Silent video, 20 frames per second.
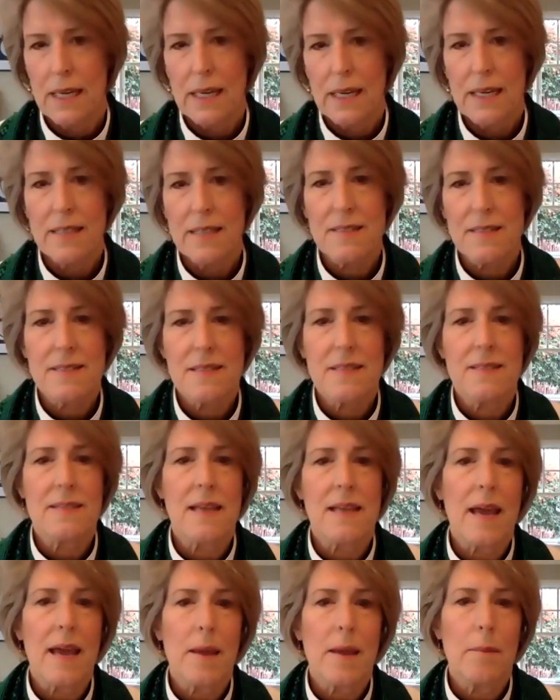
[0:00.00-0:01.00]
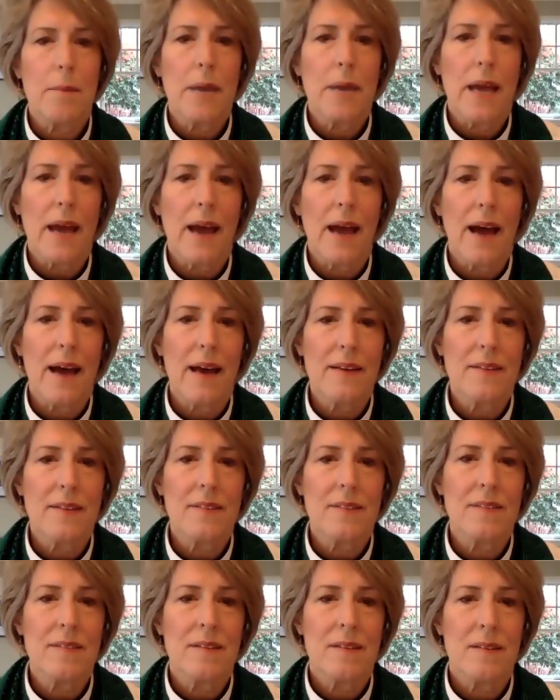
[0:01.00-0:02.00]
It's the same
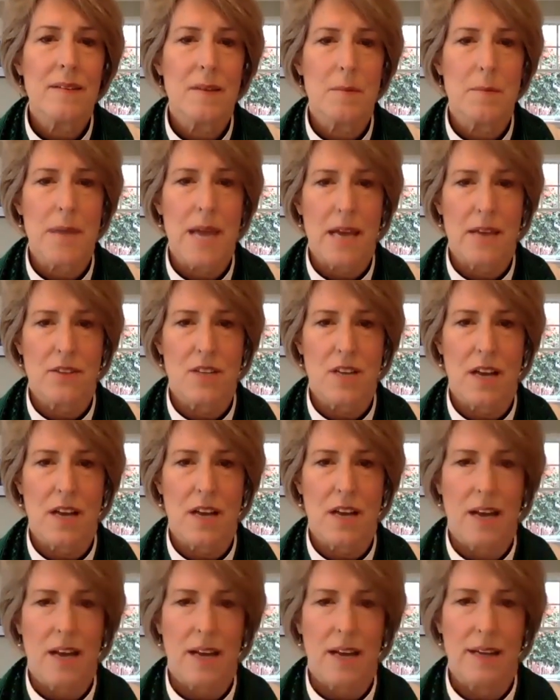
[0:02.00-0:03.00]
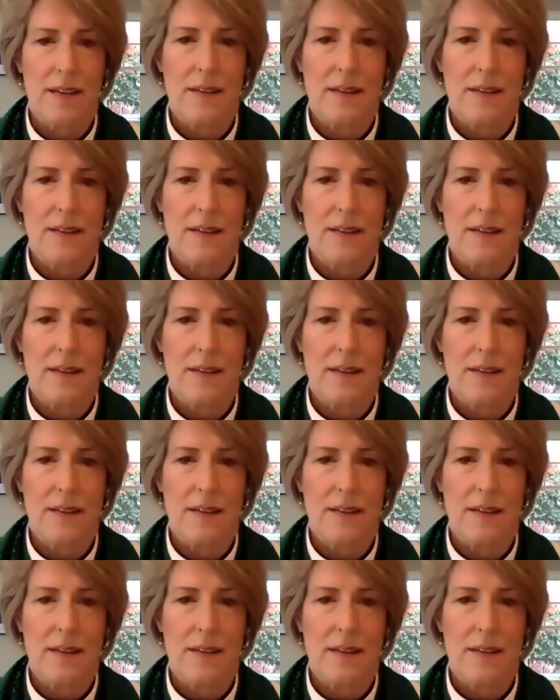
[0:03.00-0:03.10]
as the Magi